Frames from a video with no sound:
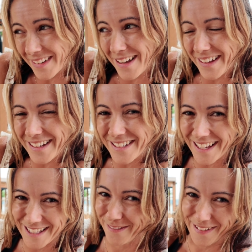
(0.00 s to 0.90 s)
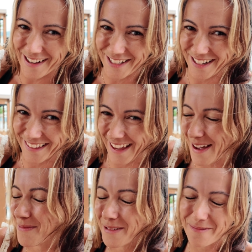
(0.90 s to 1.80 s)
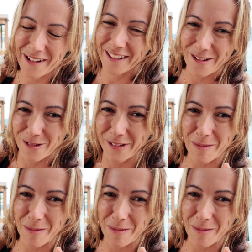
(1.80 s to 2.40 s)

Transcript: I'll get Taz to fact check that, but really cool.